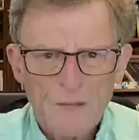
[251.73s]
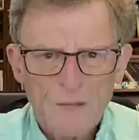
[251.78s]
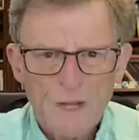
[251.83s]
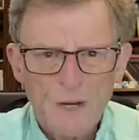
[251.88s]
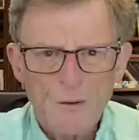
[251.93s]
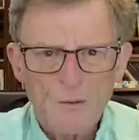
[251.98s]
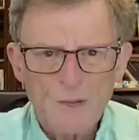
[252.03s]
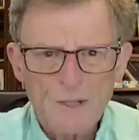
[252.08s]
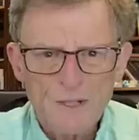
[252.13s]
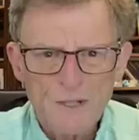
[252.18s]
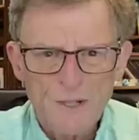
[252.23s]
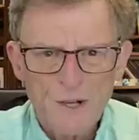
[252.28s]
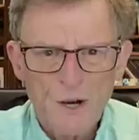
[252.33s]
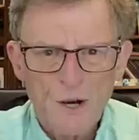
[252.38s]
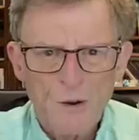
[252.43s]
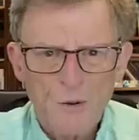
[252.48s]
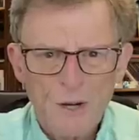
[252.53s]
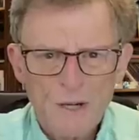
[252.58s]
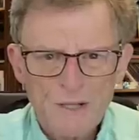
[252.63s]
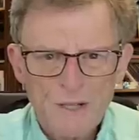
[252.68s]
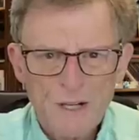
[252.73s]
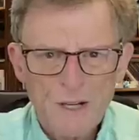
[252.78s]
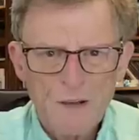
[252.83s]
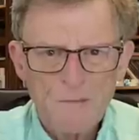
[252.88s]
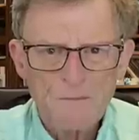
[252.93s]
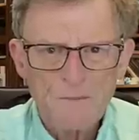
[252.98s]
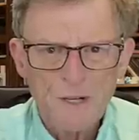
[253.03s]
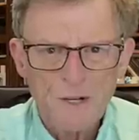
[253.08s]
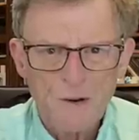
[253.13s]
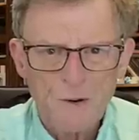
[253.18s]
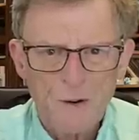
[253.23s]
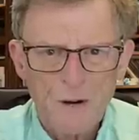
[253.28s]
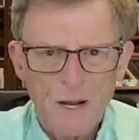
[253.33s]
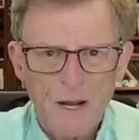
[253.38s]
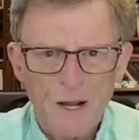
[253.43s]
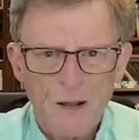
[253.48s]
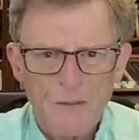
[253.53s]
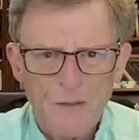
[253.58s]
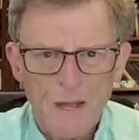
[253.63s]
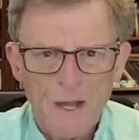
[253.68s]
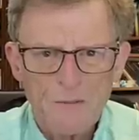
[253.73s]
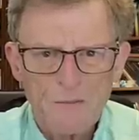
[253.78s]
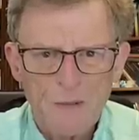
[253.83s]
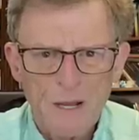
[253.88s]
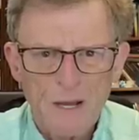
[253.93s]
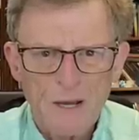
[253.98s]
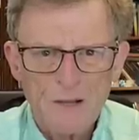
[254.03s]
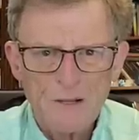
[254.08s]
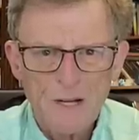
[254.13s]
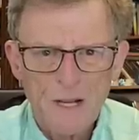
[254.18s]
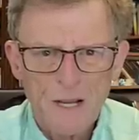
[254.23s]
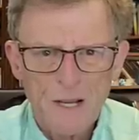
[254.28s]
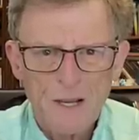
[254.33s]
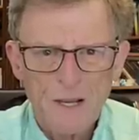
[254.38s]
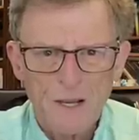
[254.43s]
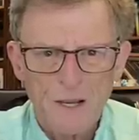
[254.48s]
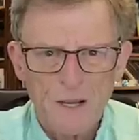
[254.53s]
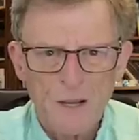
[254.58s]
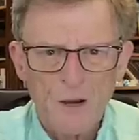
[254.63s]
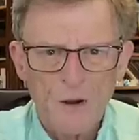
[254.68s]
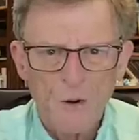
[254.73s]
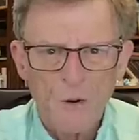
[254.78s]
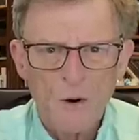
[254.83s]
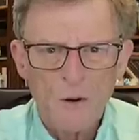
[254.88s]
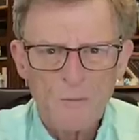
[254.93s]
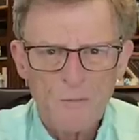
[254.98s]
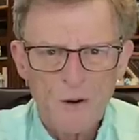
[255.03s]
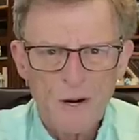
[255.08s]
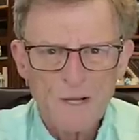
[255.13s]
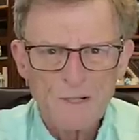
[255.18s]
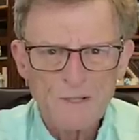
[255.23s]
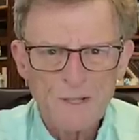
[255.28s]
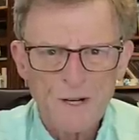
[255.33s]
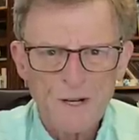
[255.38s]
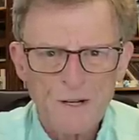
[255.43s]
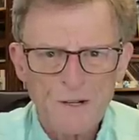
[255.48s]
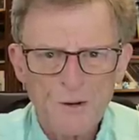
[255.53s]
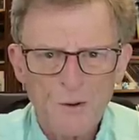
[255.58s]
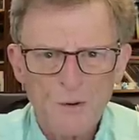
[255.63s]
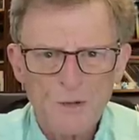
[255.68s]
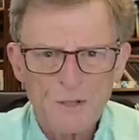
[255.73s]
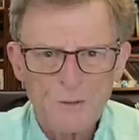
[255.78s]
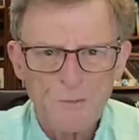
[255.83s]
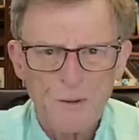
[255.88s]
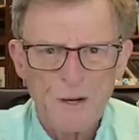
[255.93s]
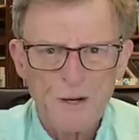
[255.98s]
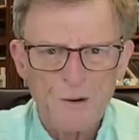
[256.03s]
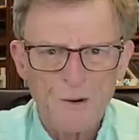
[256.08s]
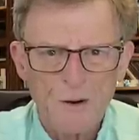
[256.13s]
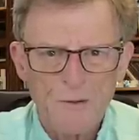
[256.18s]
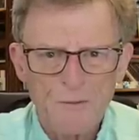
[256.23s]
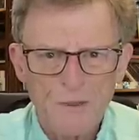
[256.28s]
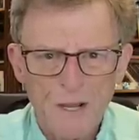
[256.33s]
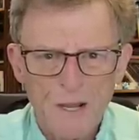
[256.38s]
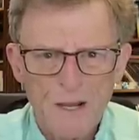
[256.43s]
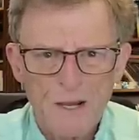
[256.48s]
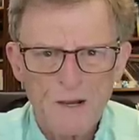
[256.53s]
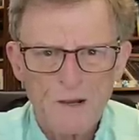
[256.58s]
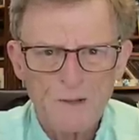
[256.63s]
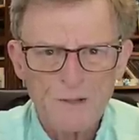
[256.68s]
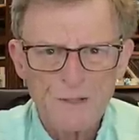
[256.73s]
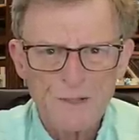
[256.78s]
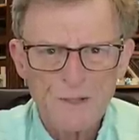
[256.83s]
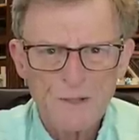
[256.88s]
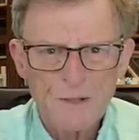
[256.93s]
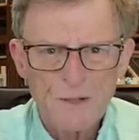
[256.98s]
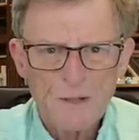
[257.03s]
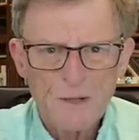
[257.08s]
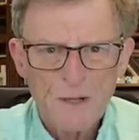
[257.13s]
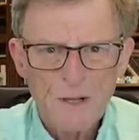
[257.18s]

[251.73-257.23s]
There was no attempt to crown that man king, or president, or Speaker of the House.